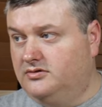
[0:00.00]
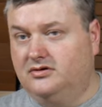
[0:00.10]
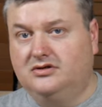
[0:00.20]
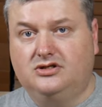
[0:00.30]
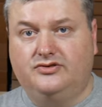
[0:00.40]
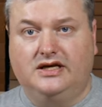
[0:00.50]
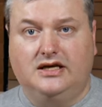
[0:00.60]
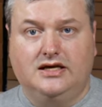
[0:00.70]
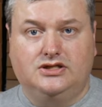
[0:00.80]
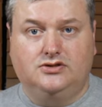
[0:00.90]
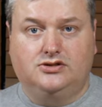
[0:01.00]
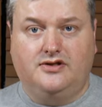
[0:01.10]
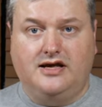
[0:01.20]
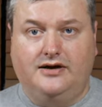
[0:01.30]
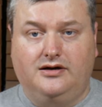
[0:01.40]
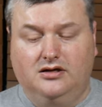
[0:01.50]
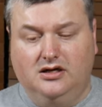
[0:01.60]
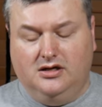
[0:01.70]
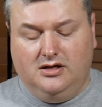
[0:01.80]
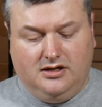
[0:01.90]
stringy issues there
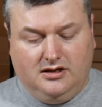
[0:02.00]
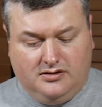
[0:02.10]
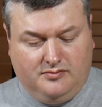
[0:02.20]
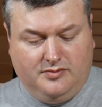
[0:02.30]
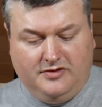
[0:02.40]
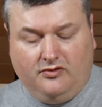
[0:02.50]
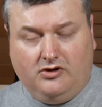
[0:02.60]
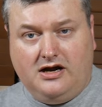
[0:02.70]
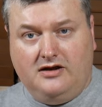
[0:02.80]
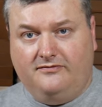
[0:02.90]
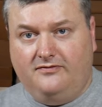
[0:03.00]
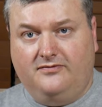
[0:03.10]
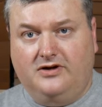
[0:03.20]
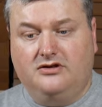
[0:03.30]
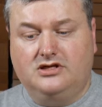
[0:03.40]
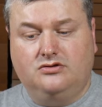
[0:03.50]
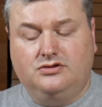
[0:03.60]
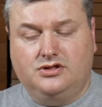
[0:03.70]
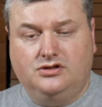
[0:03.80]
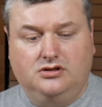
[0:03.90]
before I found the
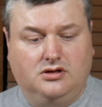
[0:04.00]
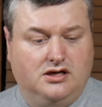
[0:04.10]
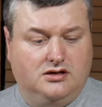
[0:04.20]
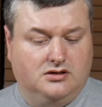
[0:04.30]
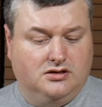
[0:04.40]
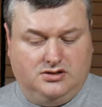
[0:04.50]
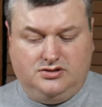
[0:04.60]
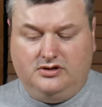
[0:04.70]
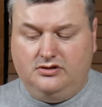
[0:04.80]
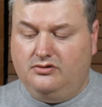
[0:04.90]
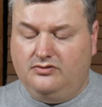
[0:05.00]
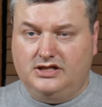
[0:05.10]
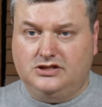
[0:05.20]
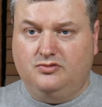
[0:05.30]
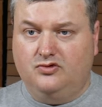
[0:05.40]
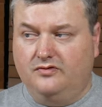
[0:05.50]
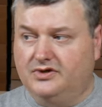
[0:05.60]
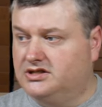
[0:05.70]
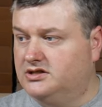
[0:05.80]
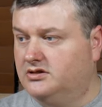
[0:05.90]
solution, and so I knew this spool
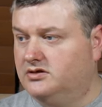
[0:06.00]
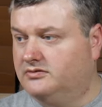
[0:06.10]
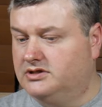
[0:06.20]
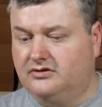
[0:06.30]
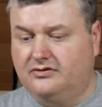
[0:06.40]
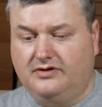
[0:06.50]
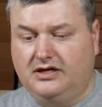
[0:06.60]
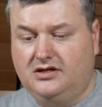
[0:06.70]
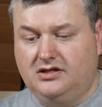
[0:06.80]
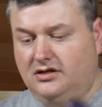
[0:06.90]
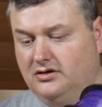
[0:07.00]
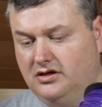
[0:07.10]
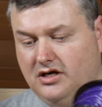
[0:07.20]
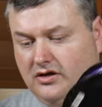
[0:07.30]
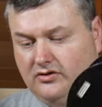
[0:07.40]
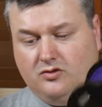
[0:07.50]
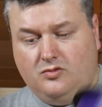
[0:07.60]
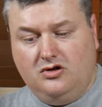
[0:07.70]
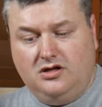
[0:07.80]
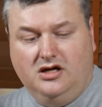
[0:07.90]
was quite
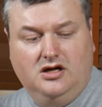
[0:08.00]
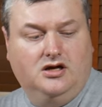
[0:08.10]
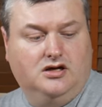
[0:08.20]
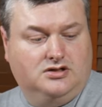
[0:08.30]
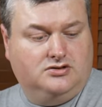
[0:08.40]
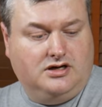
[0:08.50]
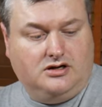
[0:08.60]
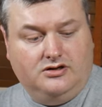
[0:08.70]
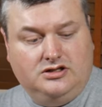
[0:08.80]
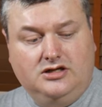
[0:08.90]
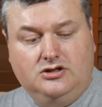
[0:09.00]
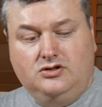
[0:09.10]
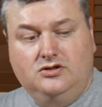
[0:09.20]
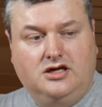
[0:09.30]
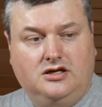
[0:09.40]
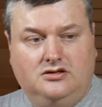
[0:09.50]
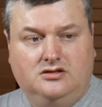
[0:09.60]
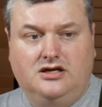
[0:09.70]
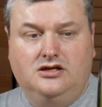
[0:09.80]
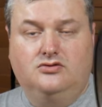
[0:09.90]
normal. So I
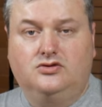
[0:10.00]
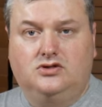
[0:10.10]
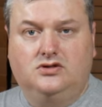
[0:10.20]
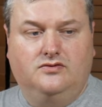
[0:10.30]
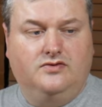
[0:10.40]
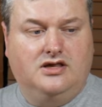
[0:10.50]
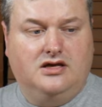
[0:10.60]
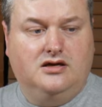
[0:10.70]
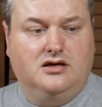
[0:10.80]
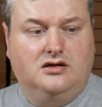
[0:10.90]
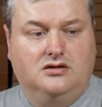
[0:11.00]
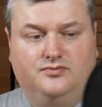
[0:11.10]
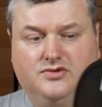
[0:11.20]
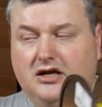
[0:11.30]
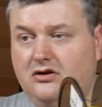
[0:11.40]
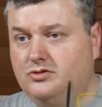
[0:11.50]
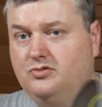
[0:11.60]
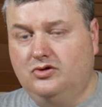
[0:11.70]
continued with the yellow spool,